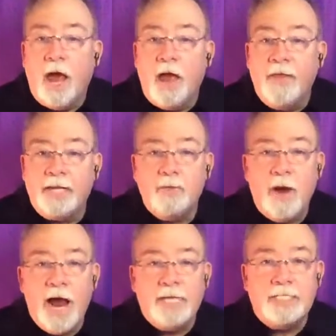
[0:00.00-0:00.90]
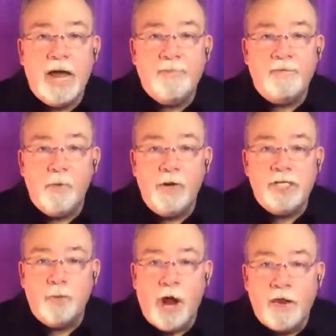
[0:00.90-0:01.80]
that's why I stop every once
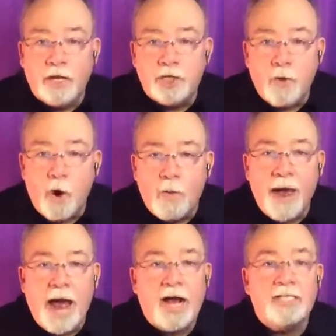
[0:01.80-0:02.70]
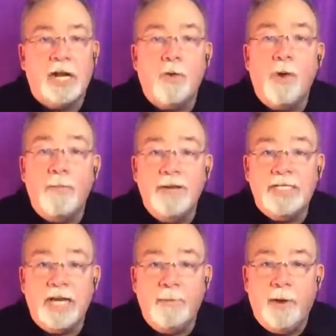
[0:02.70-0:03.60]
in a while and scroll back, because I don't want to miss
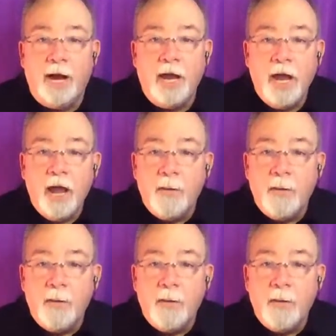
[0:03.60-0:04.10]
anybody.